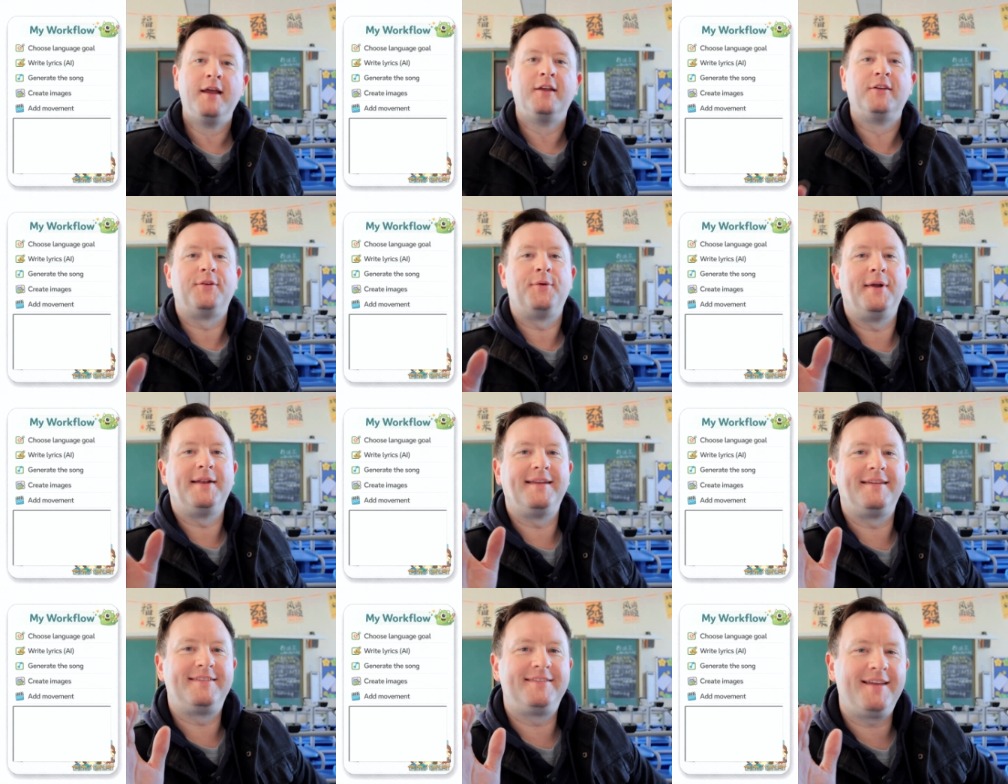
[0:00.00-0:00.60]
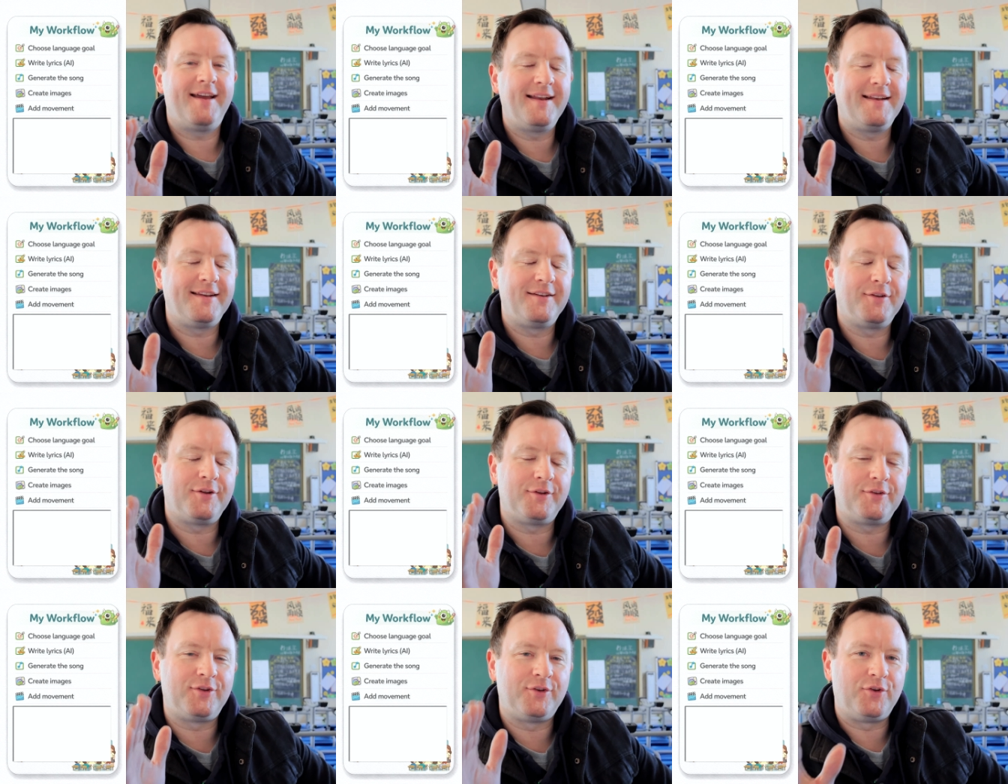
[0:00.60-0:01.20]
So I decided
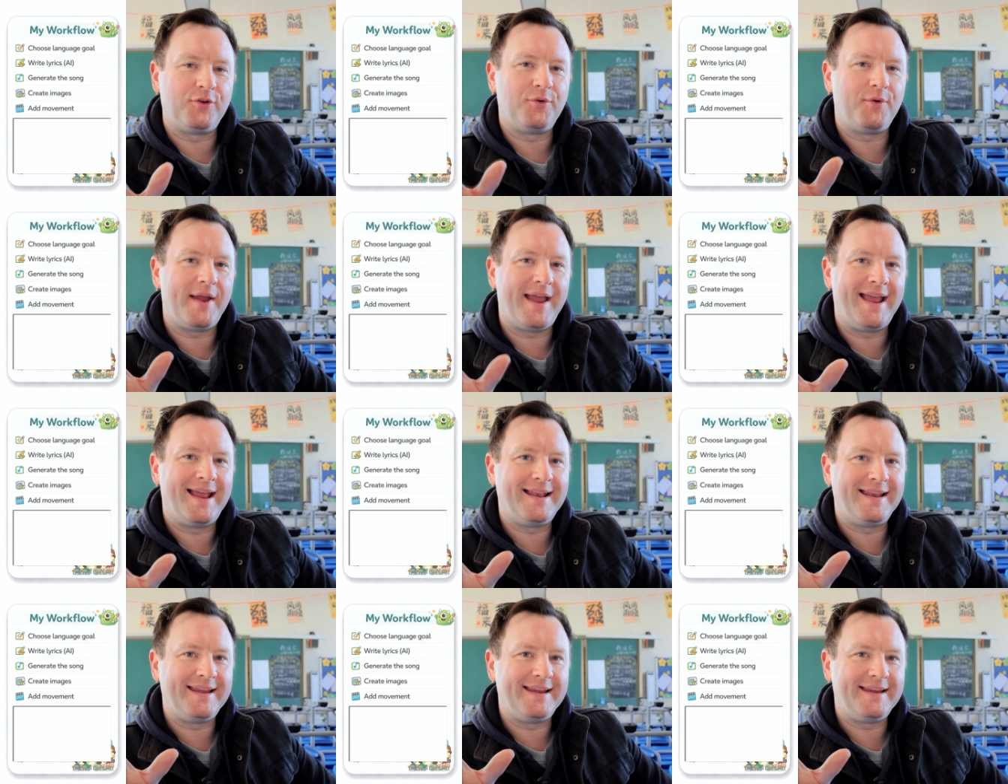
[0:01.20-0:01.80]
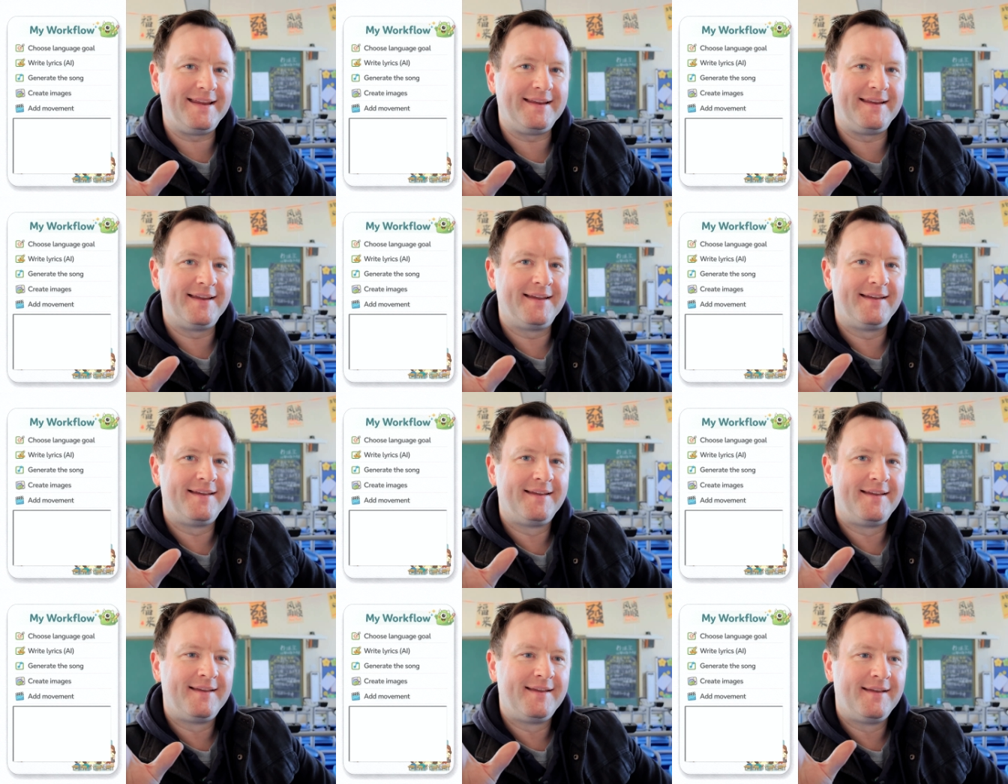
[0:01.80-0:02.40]
not to do
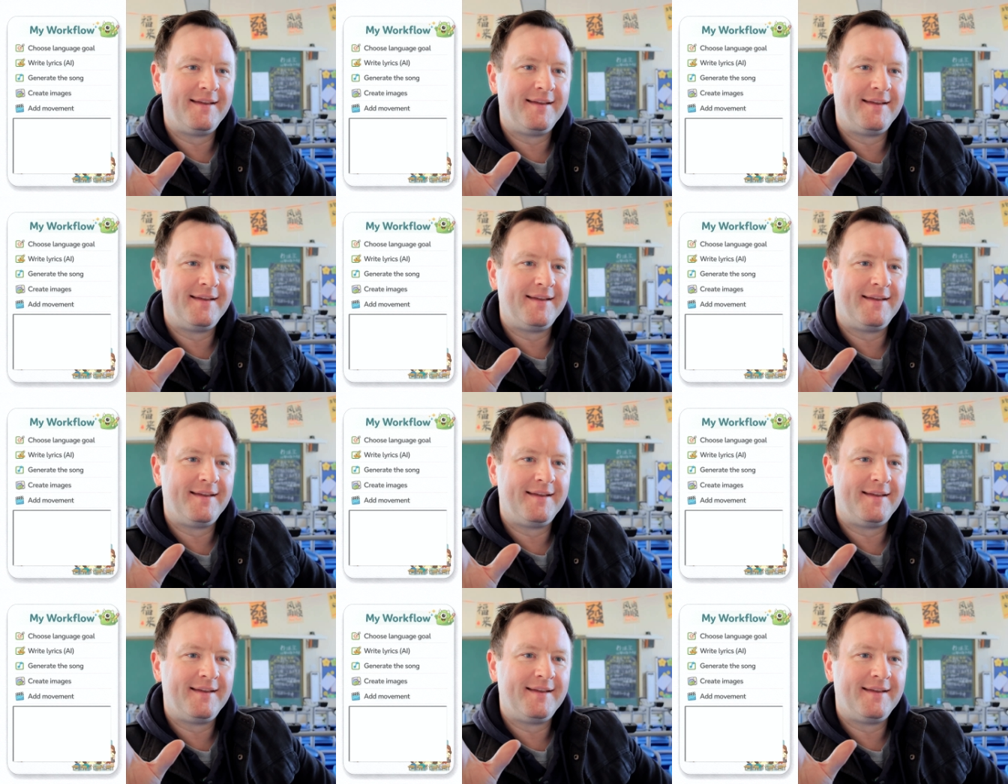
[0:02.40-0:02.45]
any